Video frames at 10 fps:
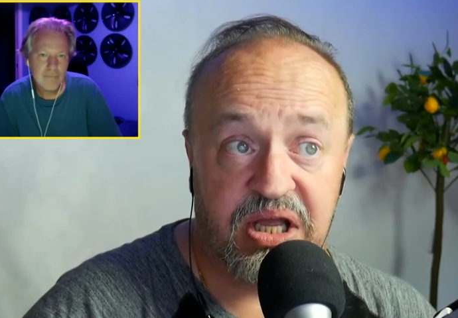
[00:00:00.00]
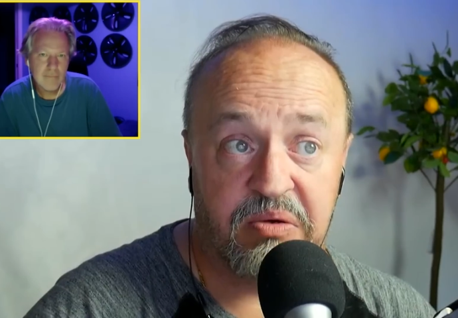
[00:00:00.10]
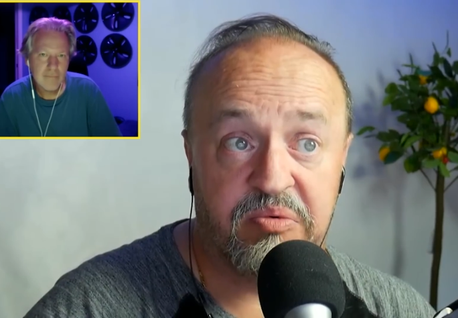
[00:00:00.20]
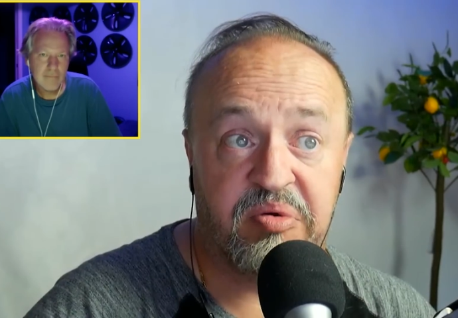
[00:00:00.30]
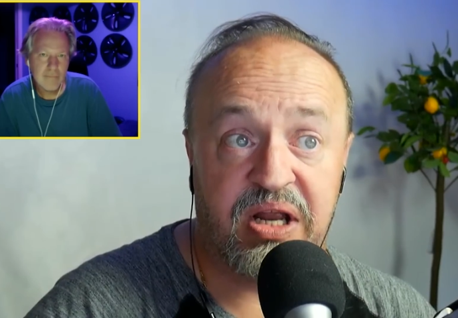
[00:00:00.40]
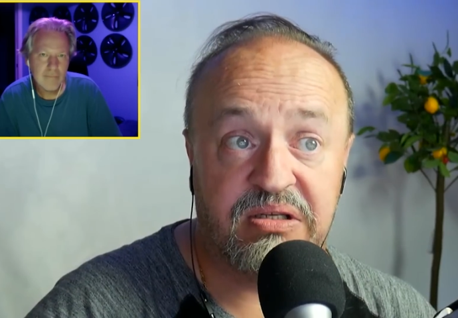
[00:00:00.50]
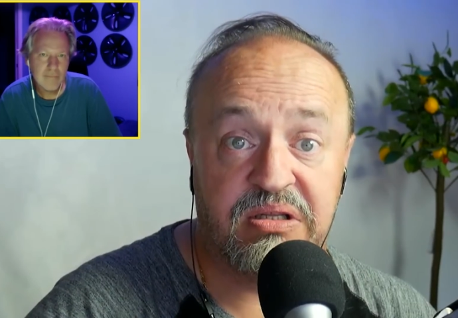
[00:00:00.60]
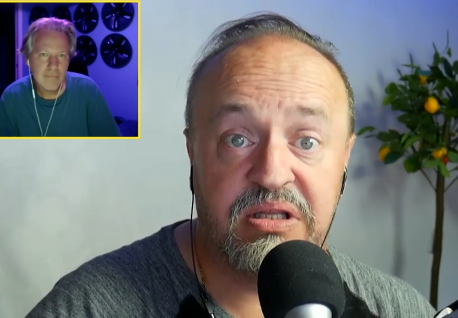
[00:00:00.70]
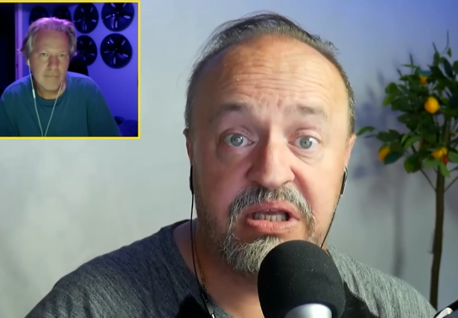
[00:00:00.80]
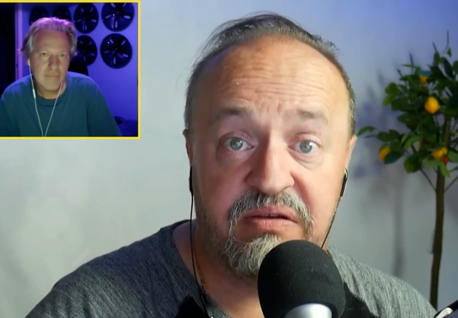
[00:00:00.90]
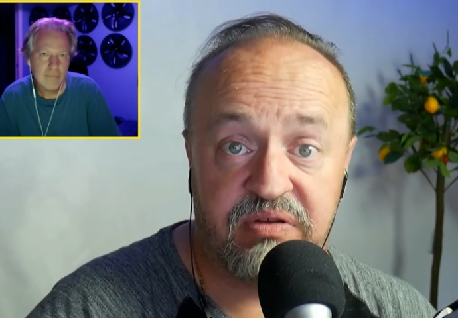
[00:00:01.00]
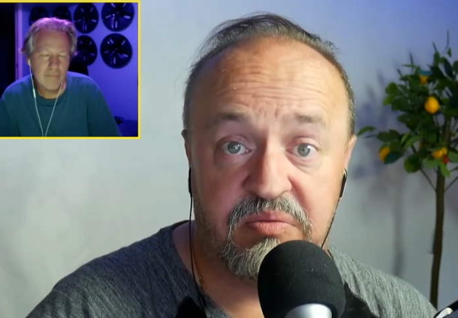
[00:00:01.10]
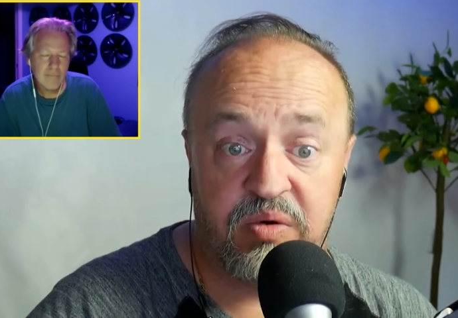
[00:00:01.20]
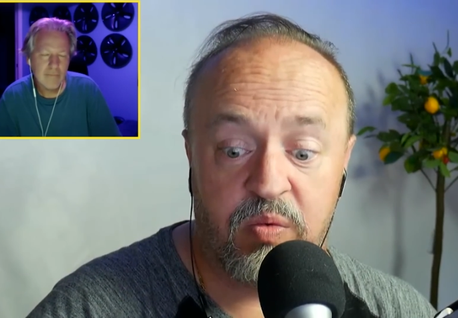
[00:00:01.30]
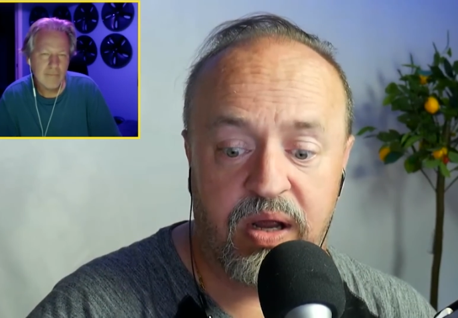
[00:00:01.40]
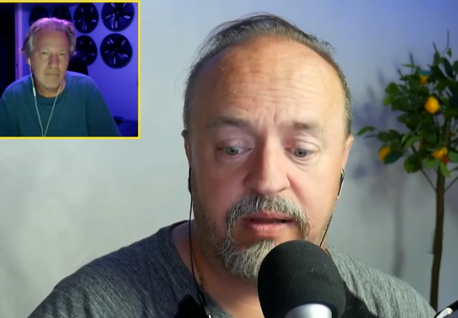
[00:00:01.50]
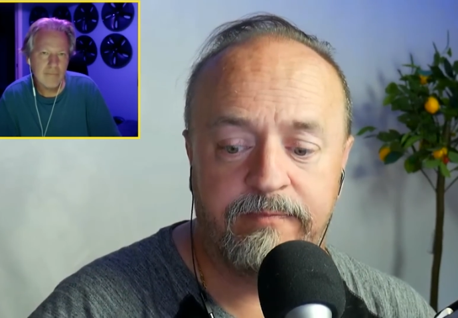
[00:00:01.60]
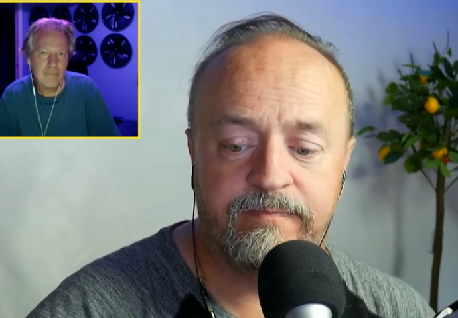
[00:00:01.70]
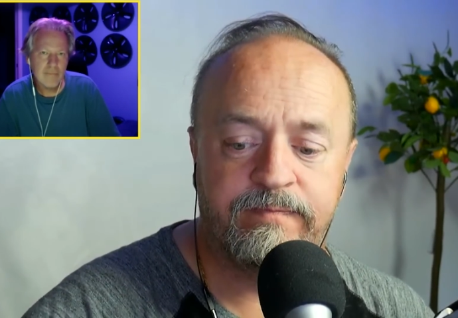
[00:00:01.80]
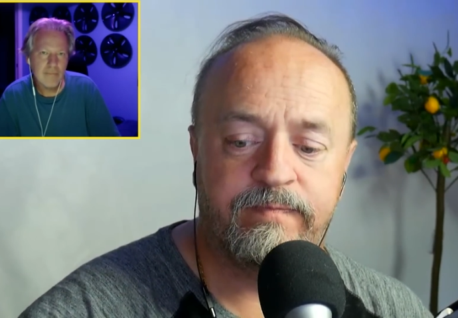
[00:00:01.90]
Speaker 1: out. We're practically giving them away.
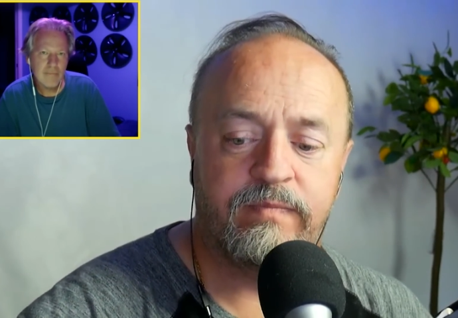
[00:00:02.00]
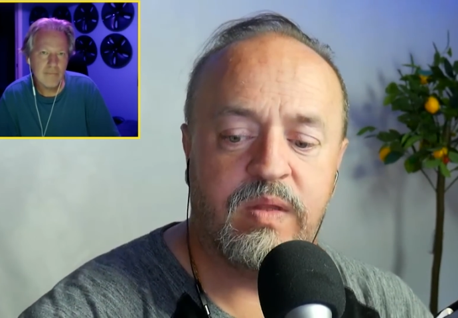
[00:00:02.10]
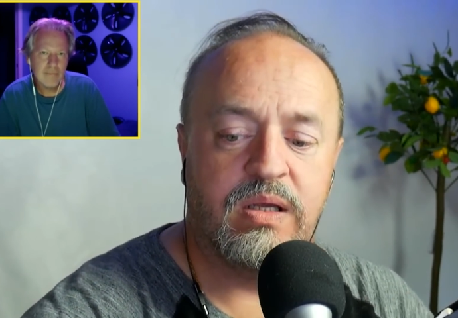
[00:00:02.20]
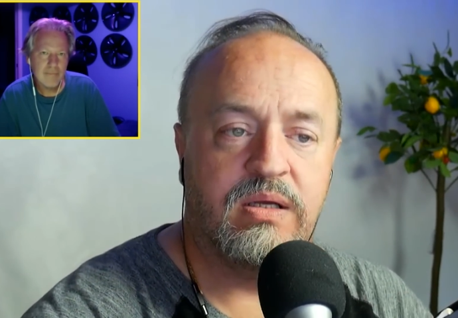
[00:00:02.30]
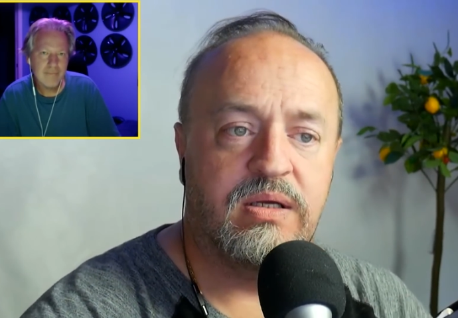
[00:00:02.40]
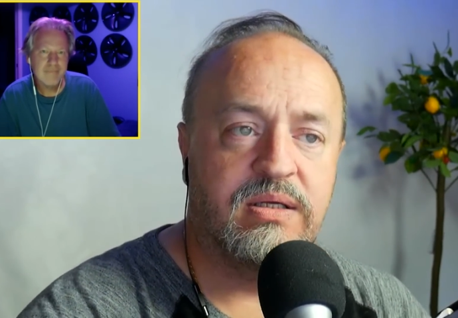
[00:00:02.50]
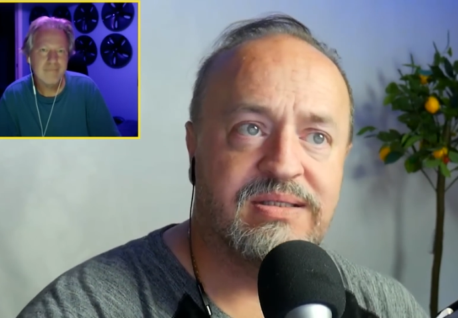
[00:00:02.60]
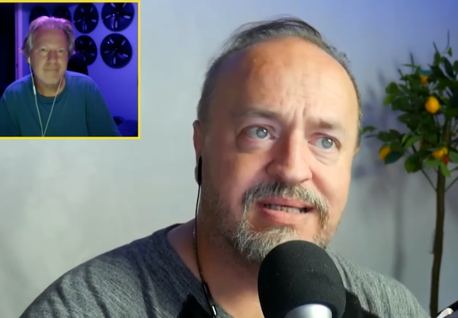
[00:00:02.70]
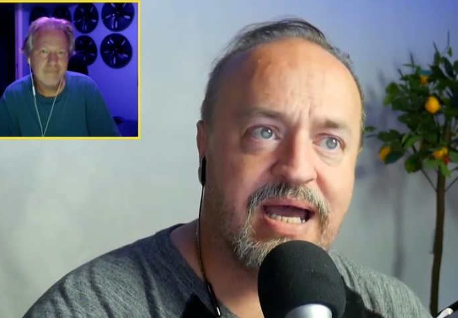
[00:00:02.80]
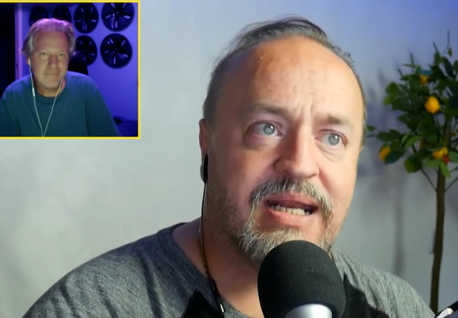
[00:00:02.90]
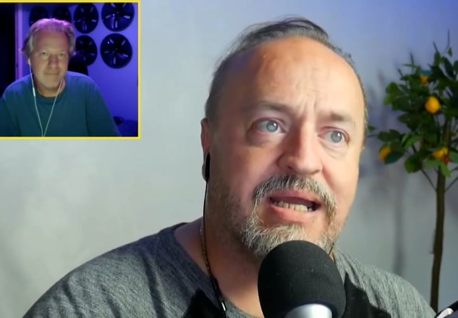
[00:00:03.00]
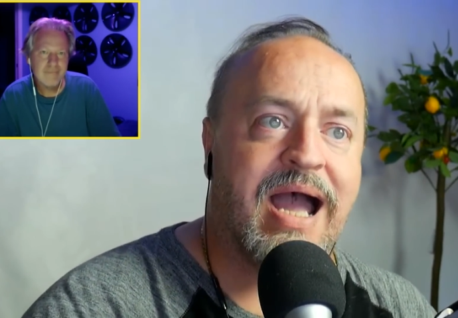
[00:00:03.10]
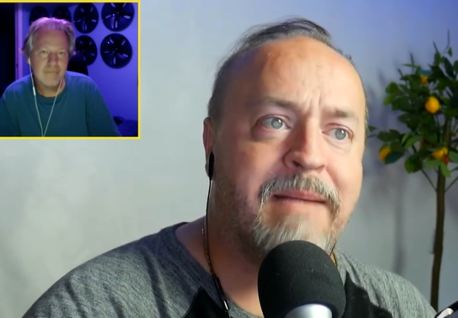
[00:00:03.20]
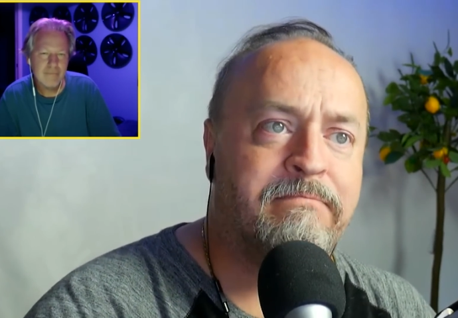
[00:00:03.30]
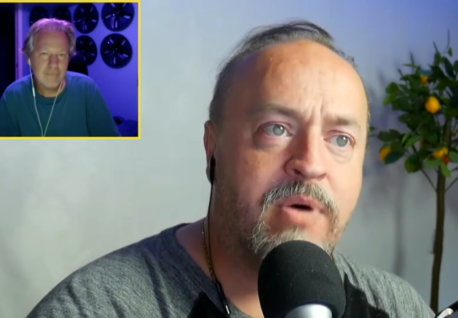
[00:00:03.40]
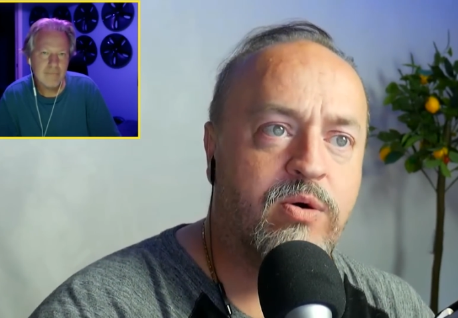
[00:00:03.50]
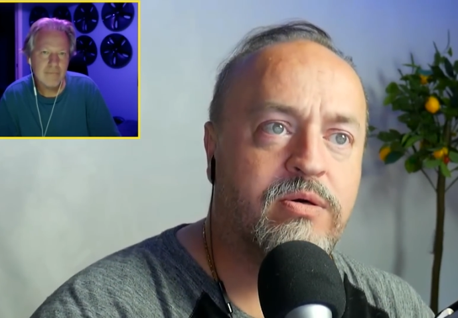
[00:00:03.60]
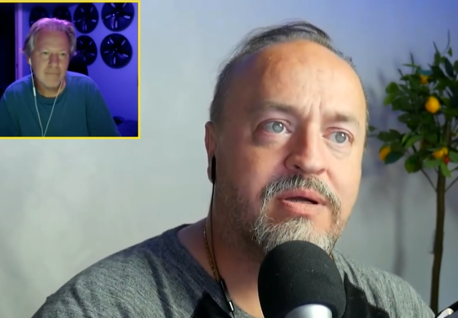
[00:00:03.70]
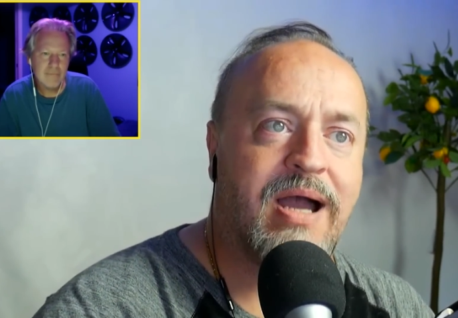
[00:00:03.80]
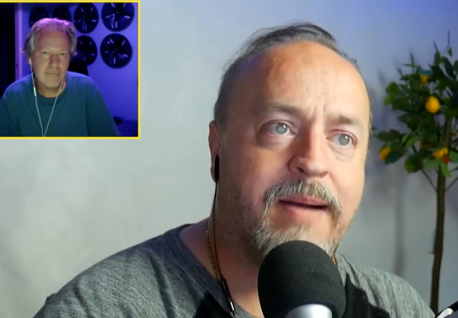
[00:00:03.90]
It's got a cop
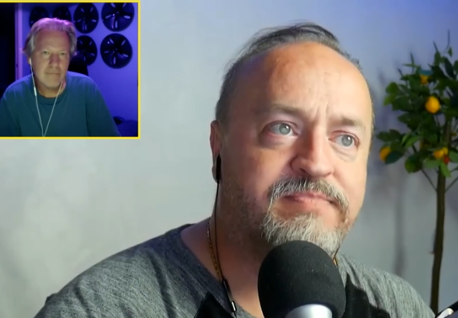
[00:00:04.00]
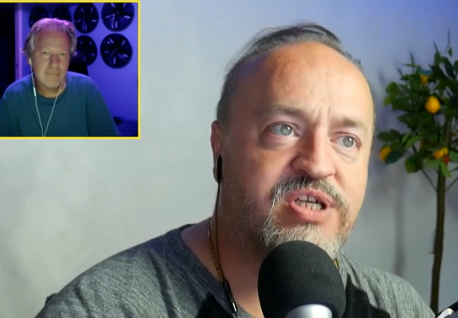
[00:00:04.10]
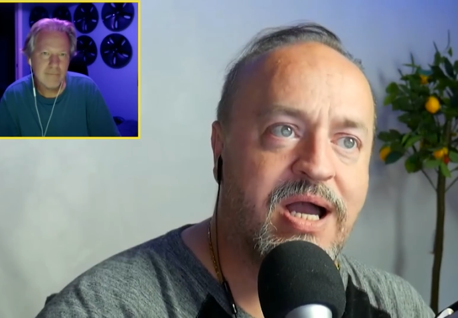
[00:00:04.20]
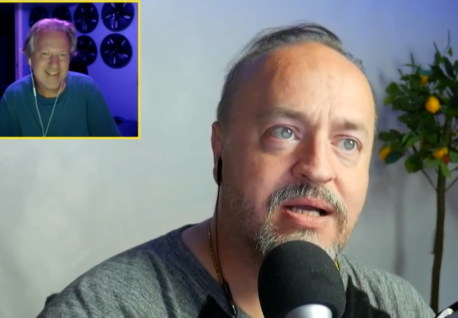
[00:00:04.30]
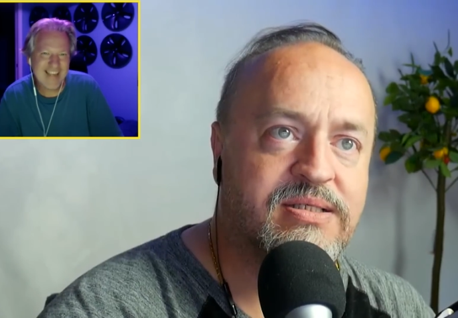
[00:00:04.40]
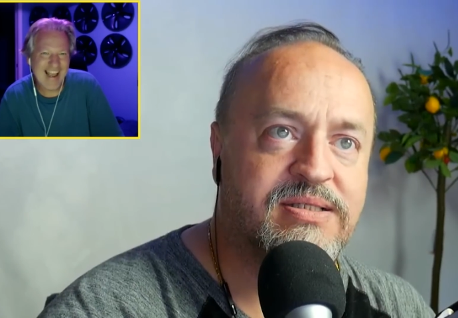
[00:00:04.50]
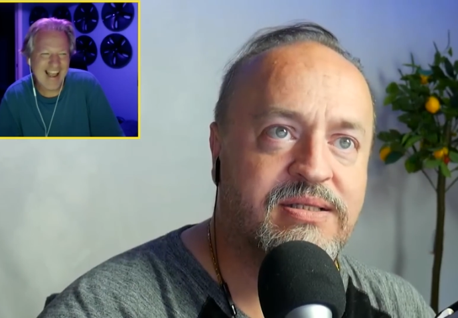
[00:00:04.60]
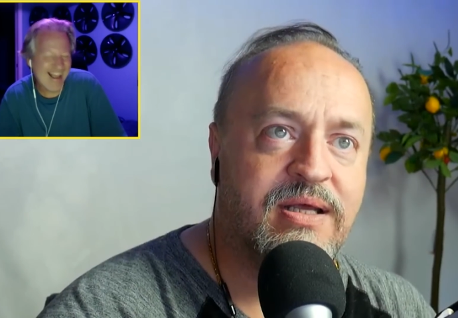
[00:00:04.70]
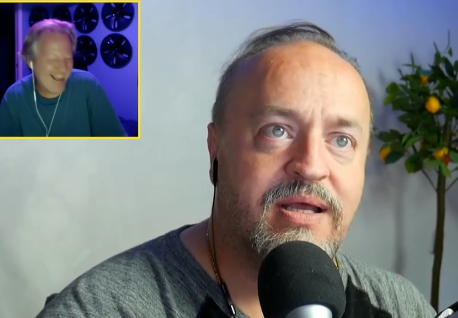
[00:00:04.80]
motor, cop shocks,